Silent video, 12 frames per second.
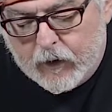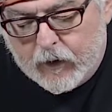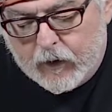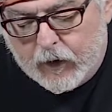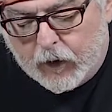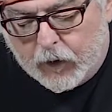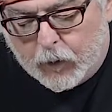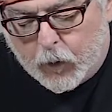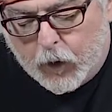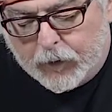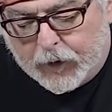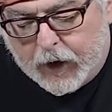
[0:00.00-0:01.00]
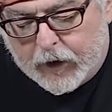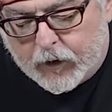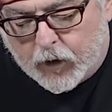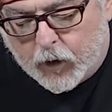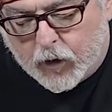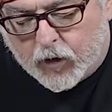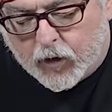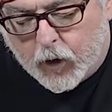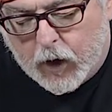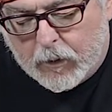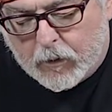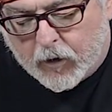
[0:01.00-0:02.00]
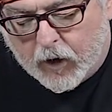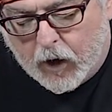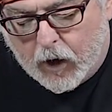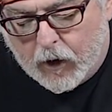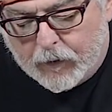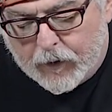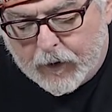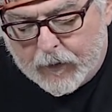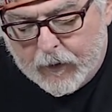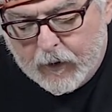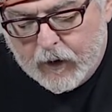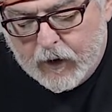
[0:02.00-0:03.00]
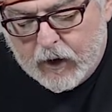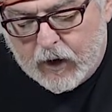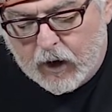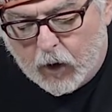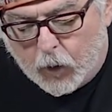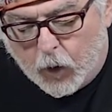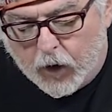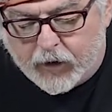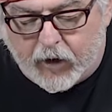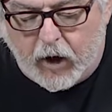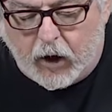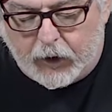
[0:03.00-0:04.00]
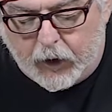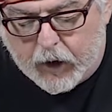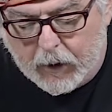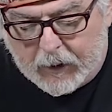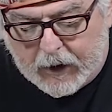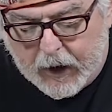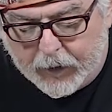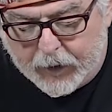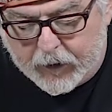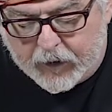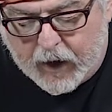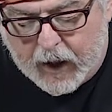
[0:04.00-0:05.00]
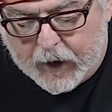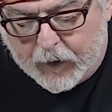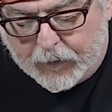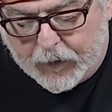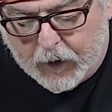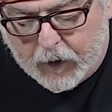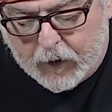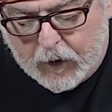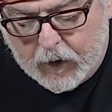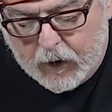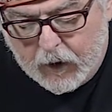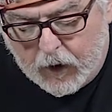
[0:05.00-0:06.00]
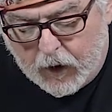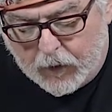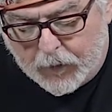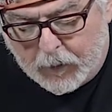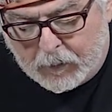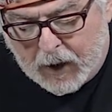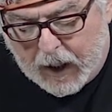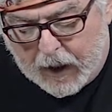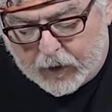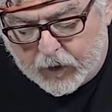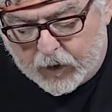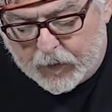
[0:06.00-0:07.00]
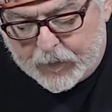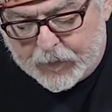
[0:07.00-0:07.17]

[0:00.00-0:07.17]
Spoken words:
little rivulets or streams of, rust color coming down the side of the box.